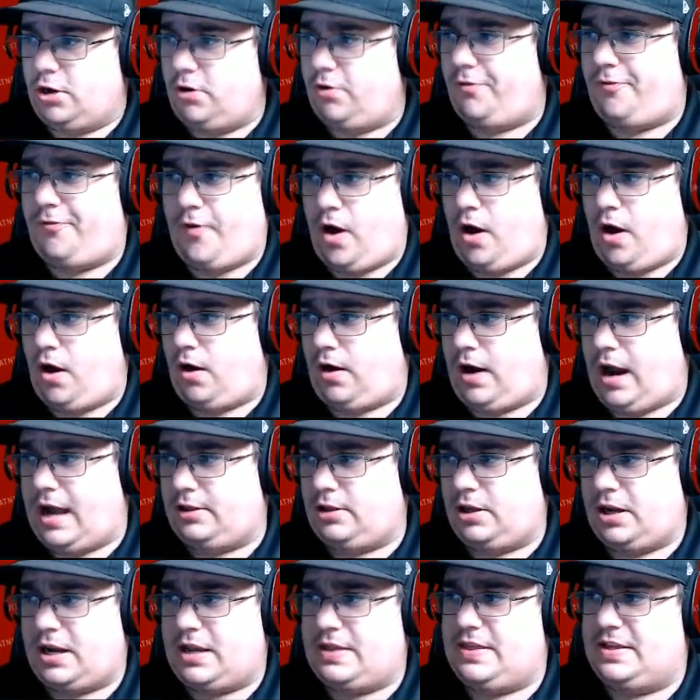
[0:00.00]
far, I
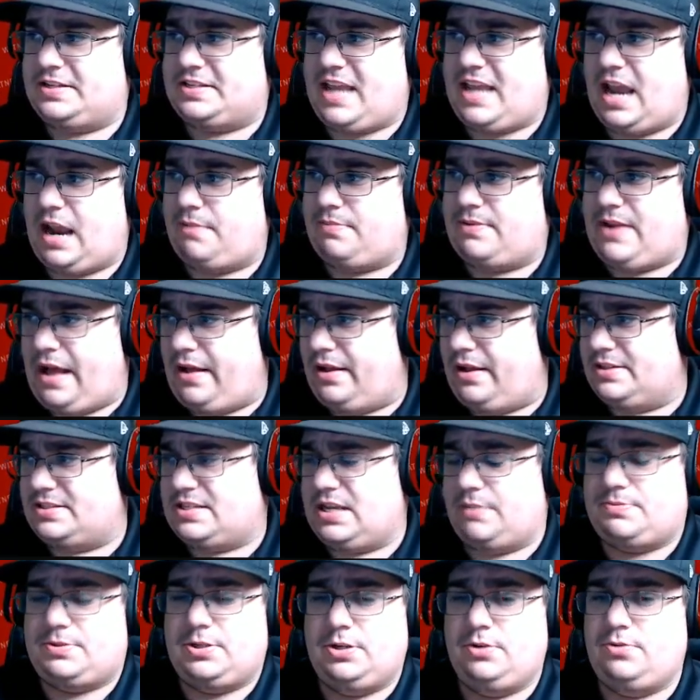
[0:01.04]
look at this game, Dallas
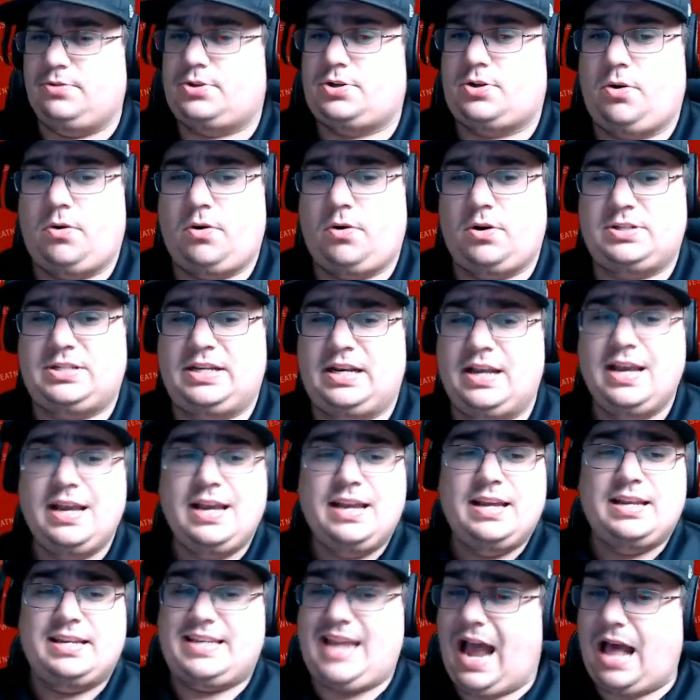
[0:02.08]
up 2 scores, and
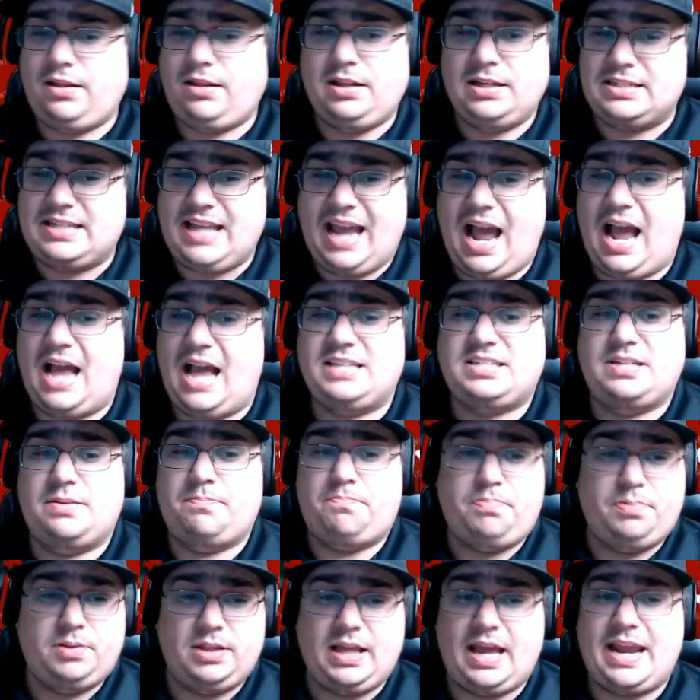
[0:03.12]
Dallas hasn't
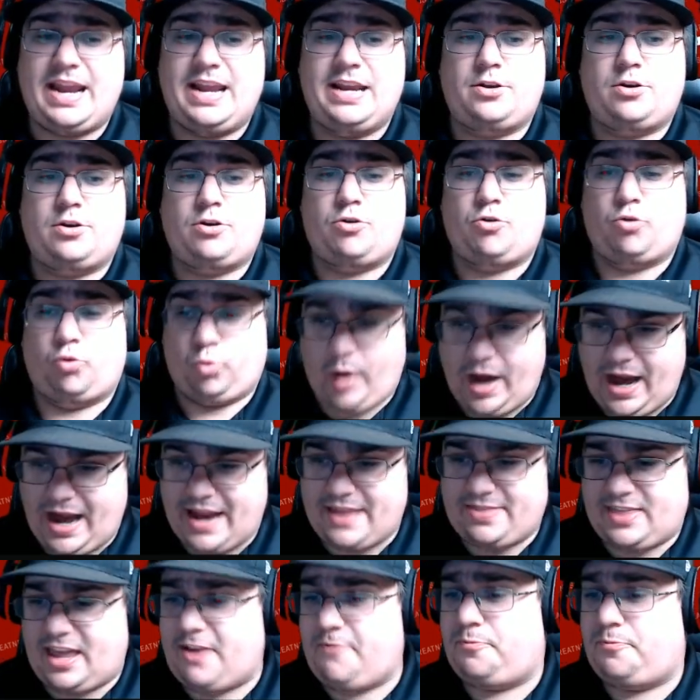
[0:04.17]
played
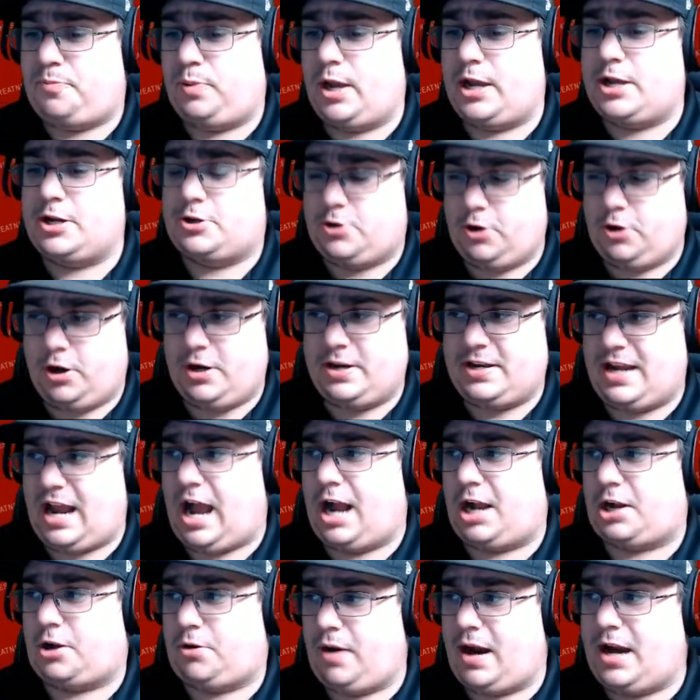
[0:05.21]
great. They've played good,
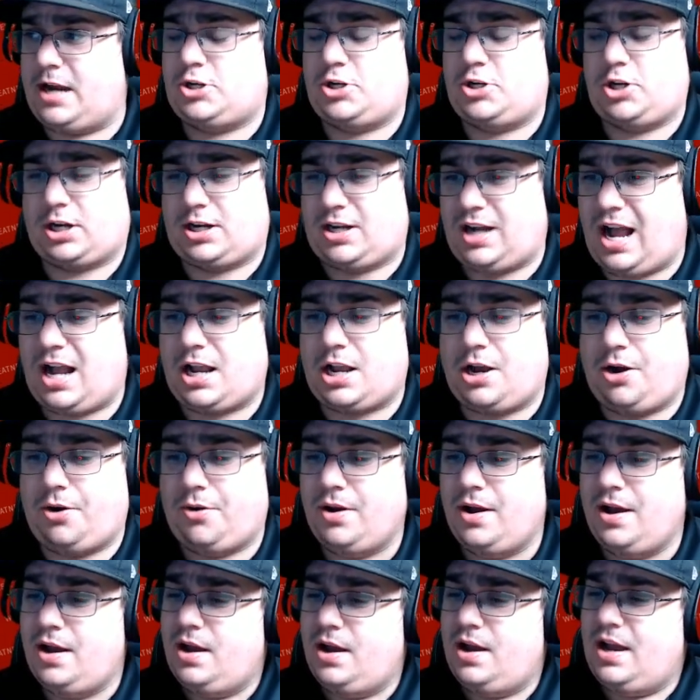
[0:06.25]
not great. Chicago
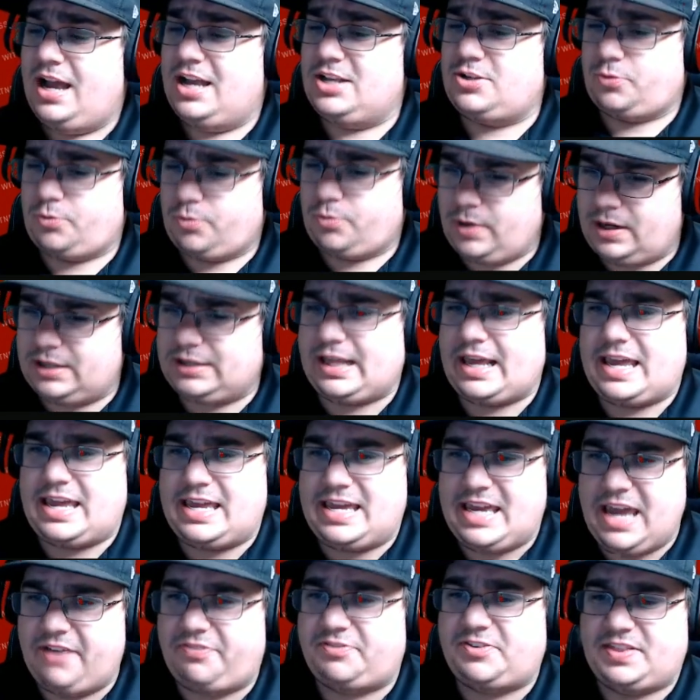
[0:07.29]
has really
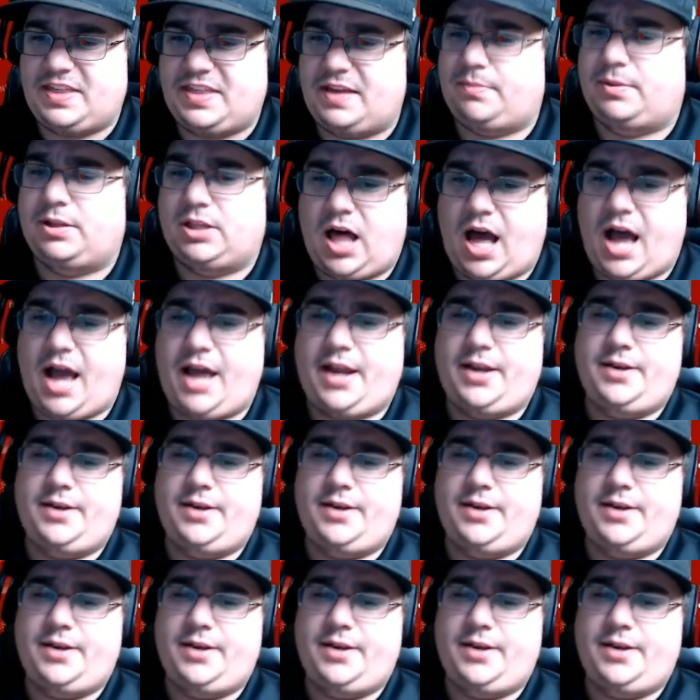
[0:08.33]
gifted them a lot.